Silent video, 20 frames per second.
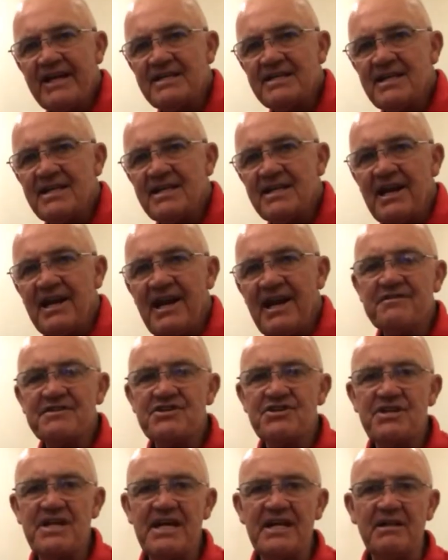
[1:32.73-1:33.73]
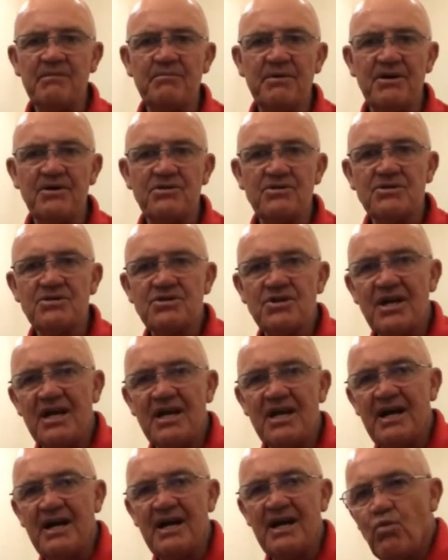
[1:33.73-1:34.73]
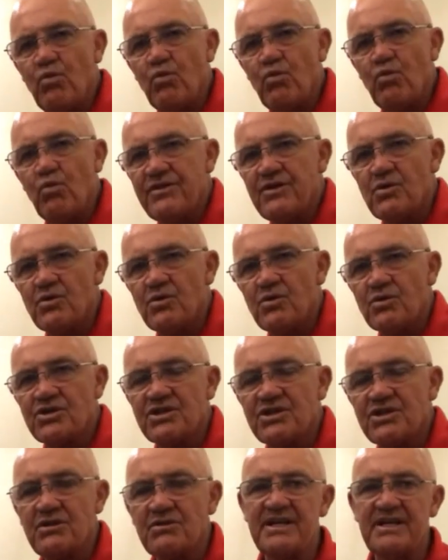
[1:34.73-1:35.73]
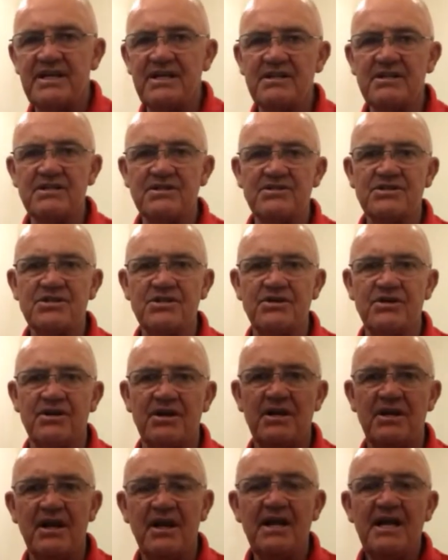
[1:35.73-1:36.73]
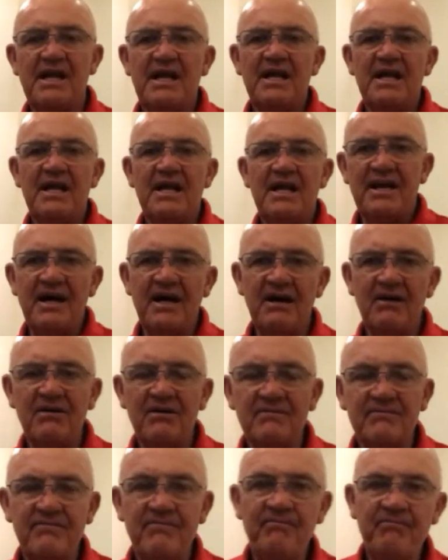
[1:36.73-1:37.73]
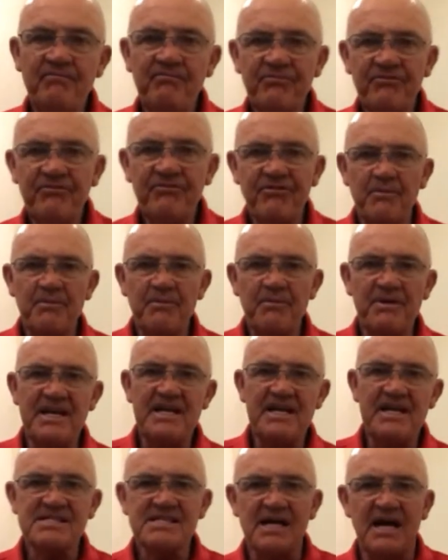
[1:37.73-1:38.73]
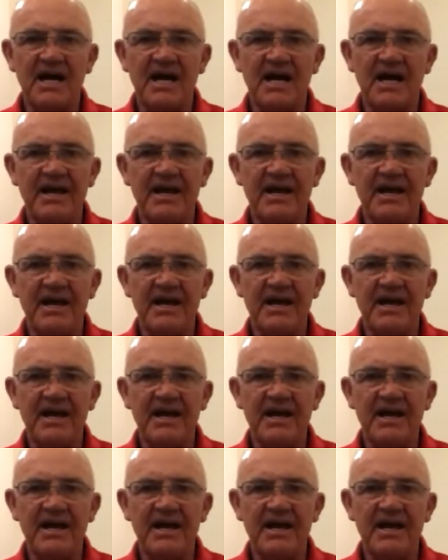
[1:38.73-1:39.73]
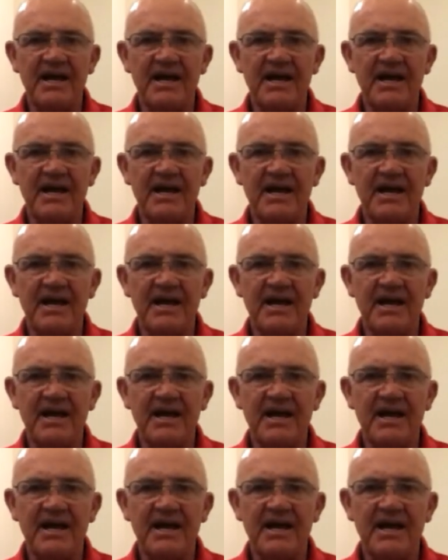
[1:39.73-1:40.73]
that left elbow to come with your shoulder in the turn. Now, from a near side, what you're wanting